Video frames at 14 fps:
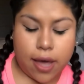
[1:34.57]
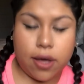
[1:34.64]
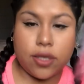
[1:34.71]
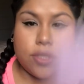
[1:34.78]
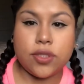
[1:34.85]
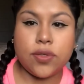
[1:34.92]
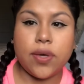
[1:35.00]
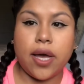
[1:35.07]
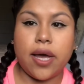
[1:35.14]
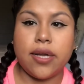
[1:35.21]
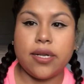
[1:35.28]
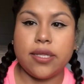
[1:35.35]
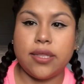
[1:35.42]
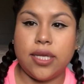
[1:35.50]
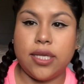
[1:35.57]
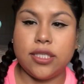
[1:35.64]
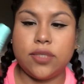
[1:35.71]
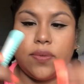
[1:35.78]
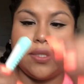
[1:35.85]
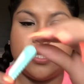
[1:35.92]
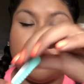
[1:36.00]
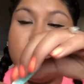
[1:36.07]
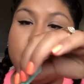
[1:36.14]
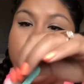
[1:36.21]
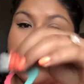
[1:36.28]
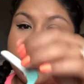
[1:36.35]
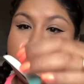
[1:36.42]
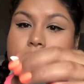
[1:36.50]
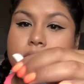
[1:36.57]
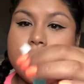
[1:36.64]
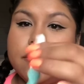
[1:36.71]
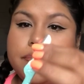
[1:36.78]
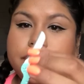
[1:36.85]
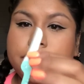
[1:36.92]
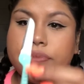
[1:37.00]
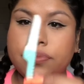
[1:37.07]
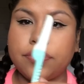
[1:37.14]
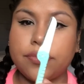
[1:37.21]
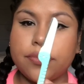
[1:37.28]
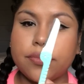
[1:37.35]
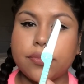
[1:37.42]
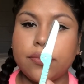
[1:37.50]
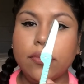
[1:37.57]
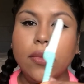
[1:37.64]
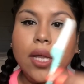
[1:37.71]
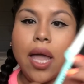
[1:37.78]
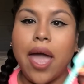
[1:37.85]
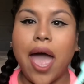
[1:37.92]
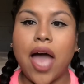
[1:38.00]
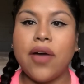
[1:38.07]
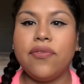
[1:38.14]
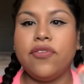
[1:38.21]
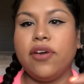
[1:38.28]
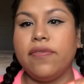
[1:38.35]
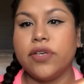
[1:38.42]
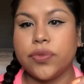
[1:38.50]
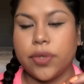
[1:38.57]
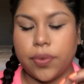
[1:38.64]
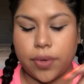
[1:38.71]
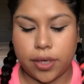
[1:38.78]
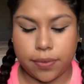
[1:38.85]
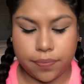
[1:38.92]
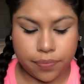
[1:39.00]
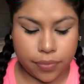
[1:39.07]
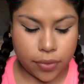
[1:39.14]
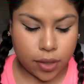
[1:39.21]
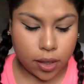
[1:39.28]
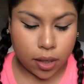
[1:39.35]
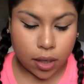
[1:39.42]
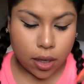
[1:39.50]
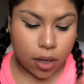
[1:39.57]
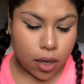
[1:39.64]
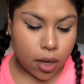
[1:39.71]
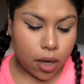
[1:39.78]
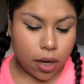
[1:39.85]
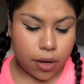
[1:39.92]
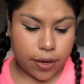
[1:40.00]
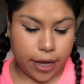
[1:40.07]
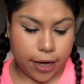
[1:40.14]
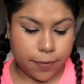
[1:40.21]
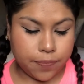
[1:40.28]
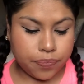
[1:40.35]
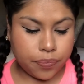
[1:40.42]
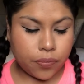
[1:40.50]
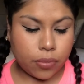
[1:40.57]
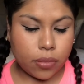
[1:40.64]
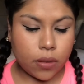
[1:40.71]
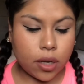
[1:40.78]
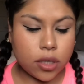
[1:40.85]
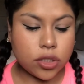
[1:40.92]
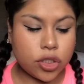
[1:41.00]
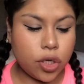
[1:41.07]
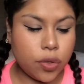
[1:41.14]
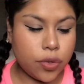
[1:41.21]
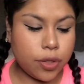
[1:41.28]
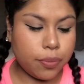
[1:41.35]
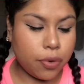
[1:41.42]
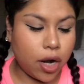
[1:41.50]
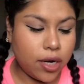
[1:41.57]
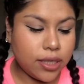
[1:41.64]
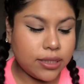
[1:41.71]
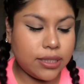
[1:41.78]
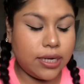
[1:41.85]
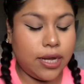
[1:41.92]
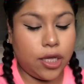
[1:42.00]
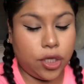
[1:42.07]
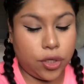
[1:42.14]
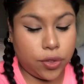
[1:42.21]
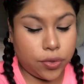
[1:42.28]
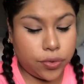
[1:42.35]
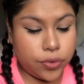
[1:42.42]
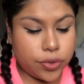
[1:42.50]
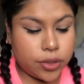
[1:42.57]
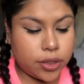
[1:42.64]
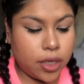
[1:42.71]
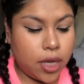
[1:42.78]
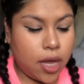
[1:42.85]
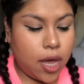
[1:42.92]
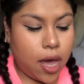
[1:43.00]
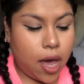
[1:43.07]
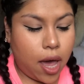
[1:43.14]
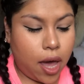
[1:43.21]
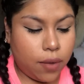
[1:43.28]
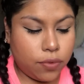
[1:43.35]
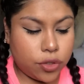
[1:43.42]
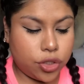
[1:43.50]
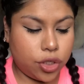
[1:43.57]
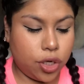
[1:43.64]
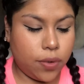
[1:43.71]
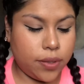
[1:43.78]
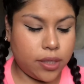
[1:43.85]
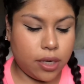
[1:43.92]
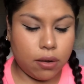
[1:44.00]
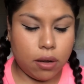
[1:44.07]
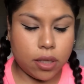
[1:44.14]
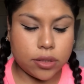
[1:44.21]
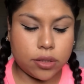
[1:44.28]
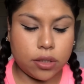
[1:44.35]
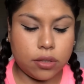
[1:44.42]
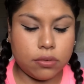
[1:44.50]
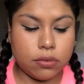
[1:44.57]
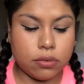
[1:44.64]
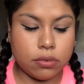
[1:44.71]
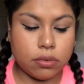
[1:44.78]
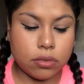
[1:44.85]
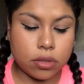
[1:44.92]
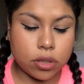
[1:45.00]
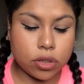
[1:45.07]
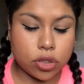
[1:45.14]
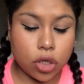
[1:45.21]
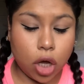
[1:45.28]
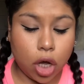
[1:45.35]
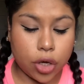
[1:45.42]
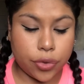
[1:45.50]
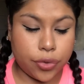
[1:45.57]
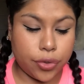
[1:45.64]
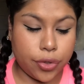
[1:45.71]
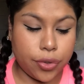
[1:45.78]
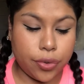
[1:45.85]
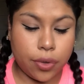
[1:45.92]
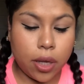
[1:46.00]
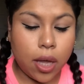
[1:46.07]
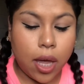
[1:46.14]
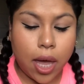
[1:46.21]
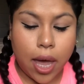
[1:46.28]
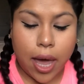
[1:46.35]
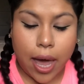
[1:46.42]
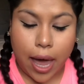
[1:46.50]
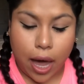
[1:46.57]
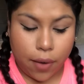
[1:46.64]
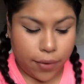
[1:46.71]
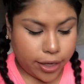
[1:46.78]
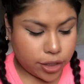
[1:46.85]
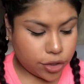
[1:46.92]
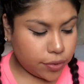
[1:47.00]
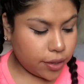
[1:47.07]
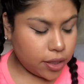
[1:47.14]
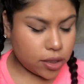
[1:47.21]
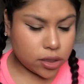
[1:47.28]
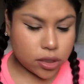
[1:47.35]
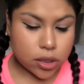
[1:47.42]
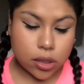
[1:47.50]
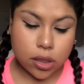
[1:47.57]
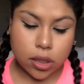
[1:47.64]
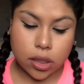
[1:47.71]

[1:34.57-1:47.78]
I also got these ones that fold at Forever 21. Okay, so the products that I use, I will show, and then I'll also talk through how I do it.